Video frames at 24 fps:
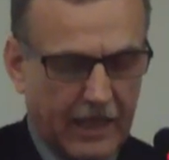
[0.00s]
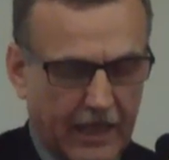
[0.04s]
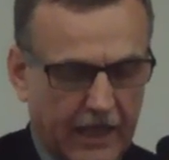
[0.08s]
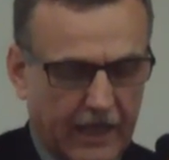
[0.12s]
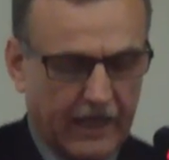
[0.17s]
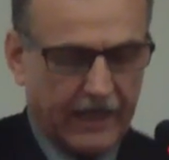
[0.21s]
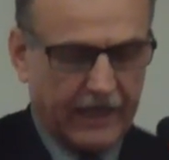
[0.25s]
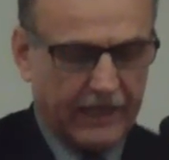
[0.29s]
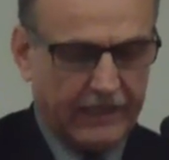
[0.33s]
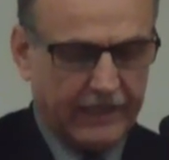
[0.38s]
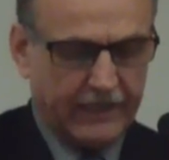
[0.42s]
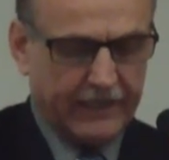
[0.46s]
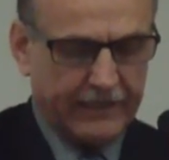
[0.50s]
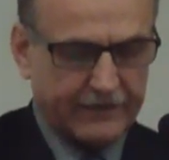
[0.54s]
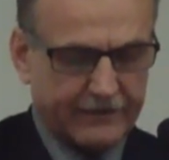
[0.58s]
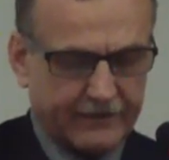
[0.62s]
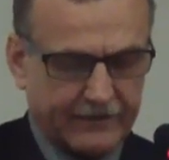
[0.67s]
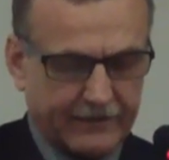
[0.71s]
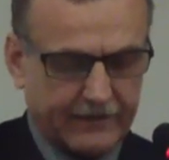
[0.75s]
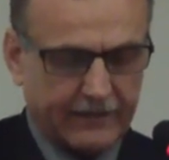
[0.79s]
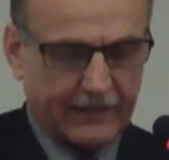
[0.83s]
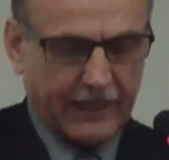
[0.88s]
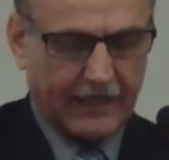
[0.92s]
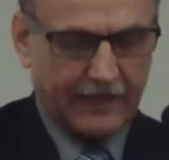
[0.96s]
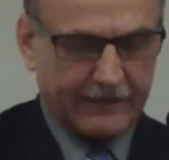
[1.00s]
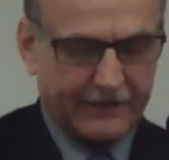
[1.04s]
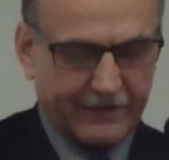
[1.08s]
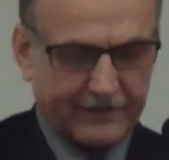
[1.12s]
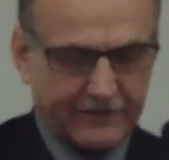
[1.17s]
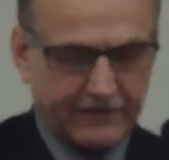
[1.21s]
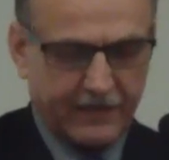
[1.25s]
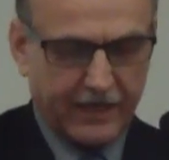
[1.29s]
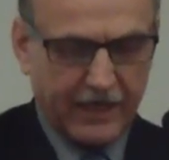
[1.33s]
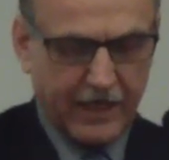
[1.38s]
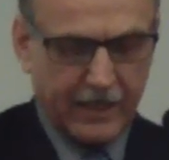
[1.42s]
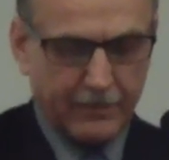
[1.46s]
elite at
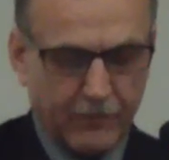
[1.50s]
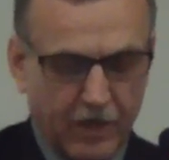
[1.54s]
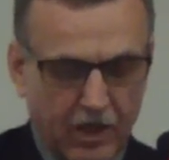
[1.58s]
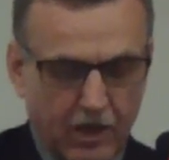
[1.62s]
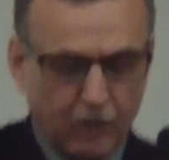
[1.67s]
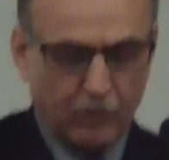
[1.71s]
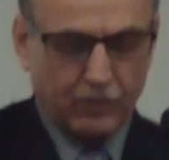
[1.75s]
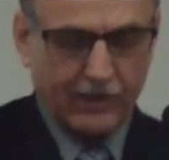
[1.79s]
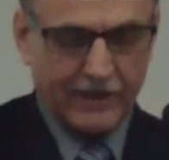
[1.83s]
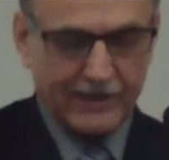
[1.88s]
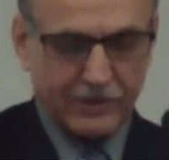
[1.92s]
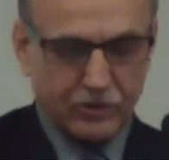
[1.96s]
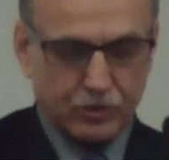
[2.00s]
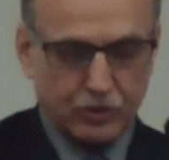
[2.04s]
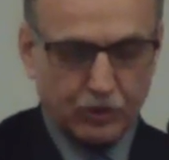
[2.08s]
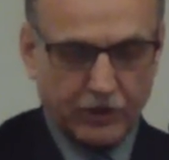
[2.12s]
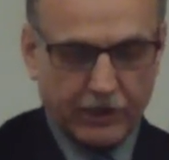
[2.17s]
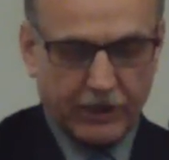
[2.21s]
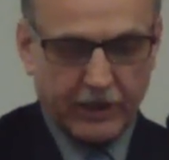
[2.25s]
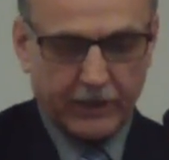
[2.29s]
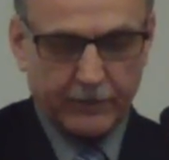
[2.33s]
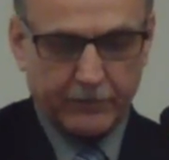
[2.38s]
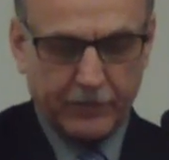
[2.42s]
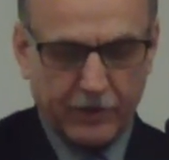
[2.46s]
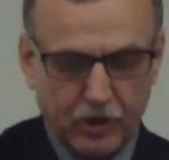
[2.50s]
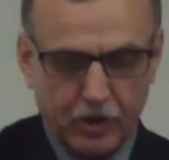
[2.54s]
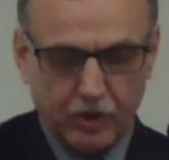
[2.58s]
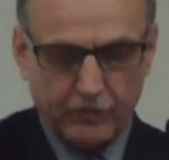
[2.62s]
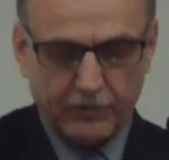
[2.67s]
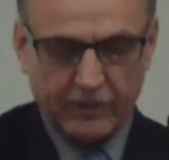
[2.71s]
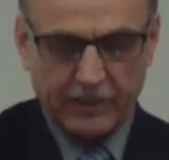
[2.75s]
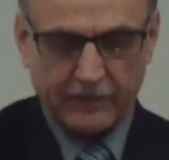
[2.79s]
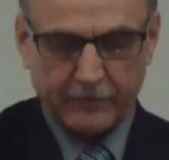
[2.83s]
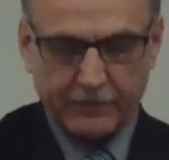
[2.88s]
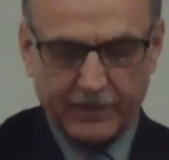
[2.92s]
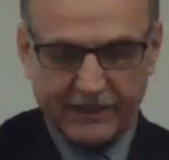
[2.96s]
the time was to keep
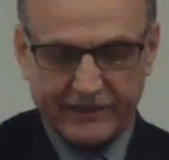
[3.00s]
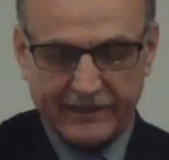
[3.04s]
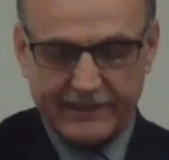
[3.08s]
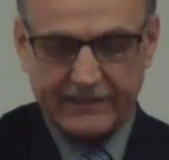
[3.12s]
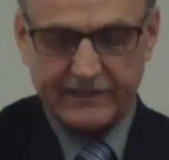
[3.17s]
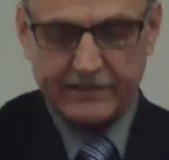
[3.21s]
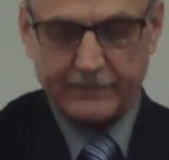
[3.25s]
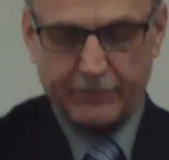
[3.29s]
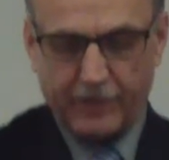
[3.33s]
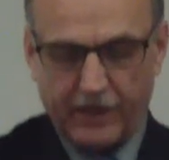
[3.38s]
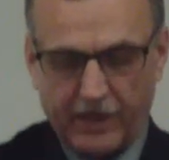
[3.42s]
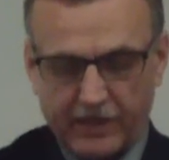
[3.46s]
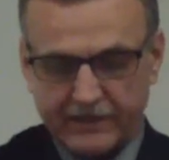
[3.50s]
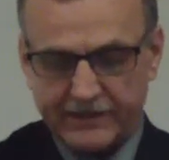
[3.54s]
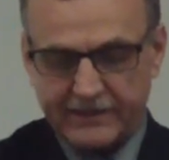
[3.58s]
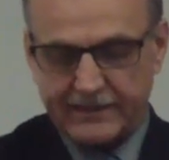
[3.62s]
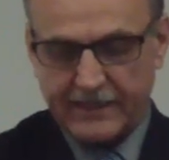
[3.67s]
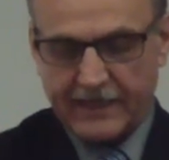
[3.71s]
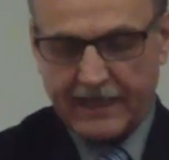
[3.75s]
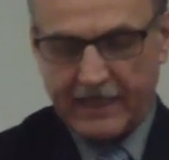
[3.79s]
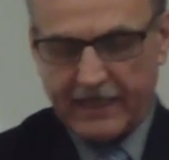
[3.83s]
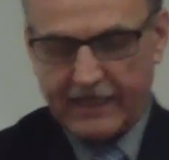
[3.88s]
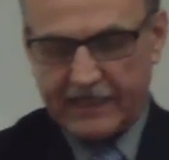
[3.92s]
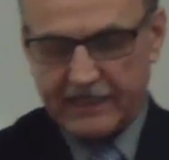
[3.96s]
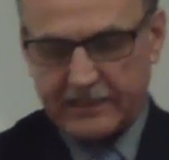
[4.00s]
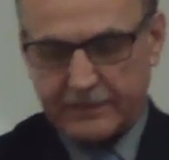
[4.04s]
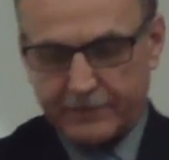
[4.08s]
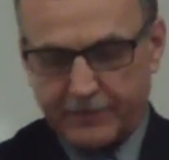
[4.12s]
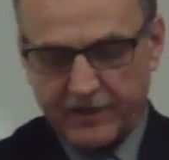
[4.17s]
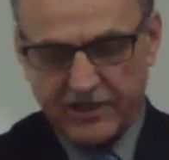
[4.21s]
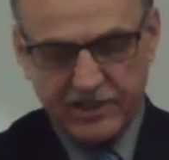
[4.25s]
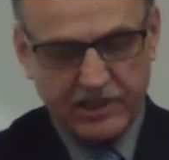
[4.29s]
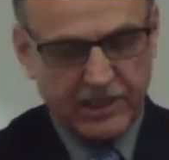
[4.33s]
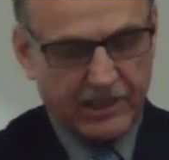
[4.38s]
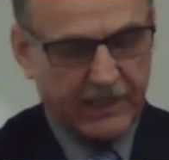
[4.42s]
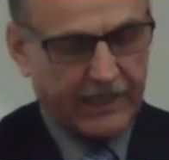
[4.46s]
human bodies parts,
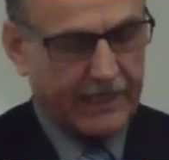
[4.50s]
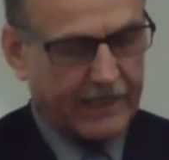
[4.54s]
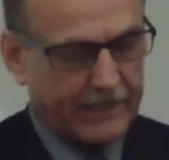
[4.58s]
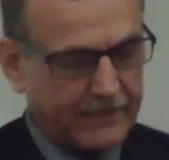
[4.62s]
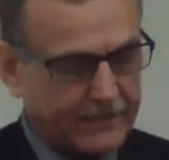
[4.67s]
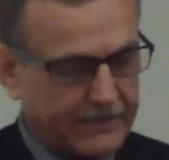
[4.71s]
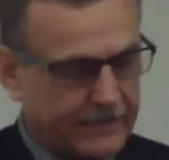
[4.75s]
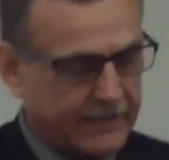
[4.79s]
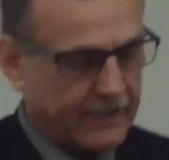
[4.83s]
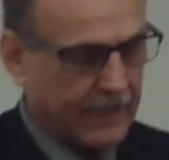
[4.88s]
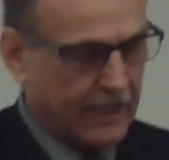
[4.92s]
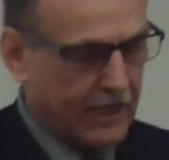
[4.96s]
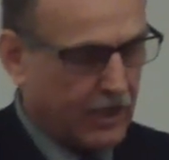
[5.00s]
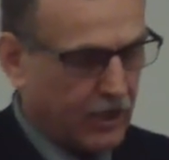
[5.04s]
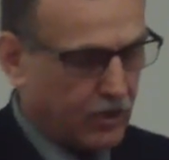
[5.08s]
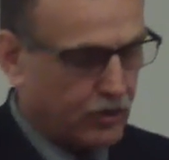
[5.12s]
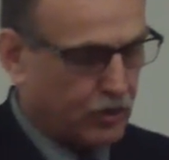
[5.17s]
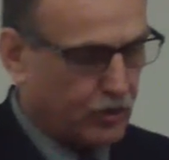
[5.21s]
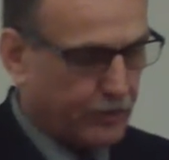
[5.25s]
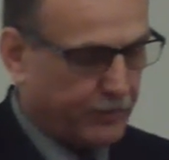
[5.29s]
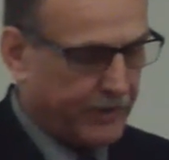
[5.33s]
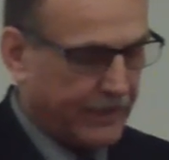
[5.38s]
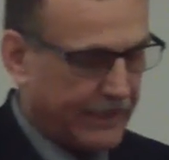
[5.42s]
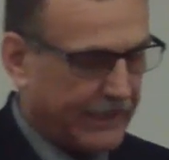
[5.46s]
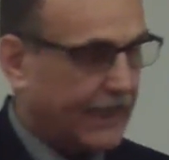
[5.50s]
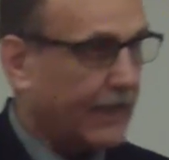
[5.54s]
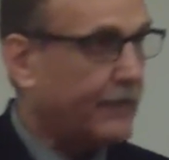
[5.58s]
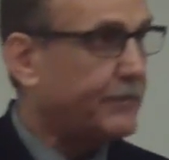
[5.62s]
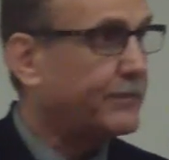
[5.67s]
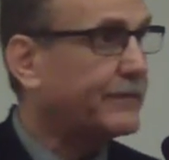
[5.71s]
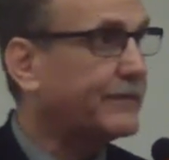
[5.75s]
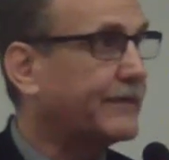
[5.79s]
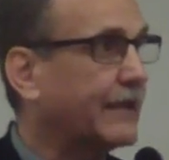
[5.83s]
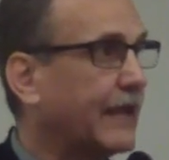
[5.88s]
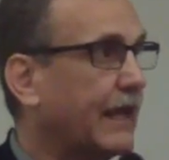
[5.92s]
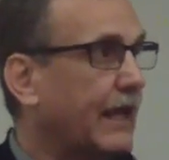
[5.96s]
especially heads, to be
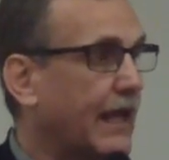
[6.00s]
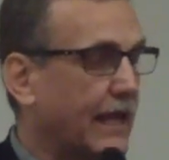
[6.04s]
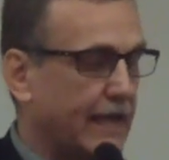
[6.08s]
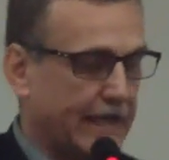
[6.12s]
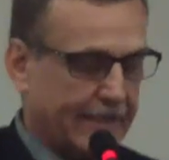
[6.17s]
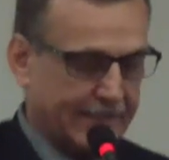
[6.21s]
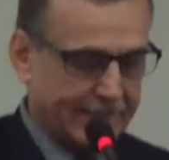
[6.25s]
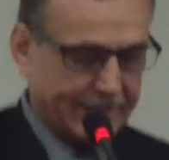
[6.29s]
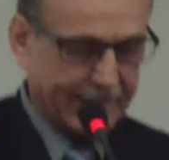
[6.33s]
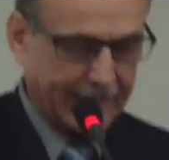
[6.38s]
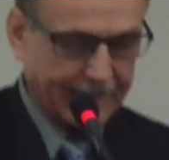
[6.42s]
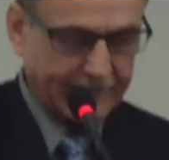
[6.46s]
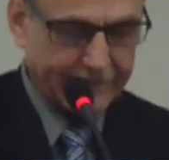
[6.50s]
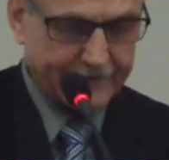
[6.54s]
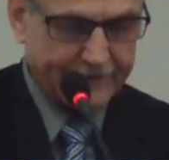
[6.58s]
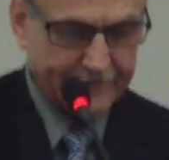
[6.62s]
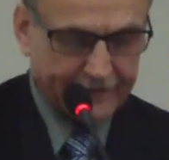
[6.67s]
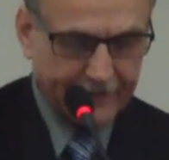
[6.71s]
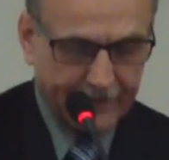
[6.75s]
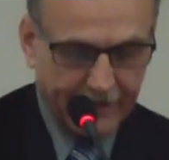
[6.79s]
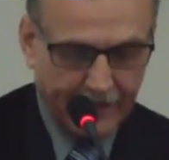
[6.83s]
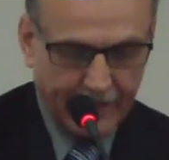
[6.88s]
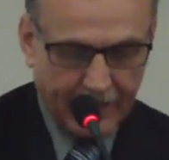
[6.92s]
kept, sent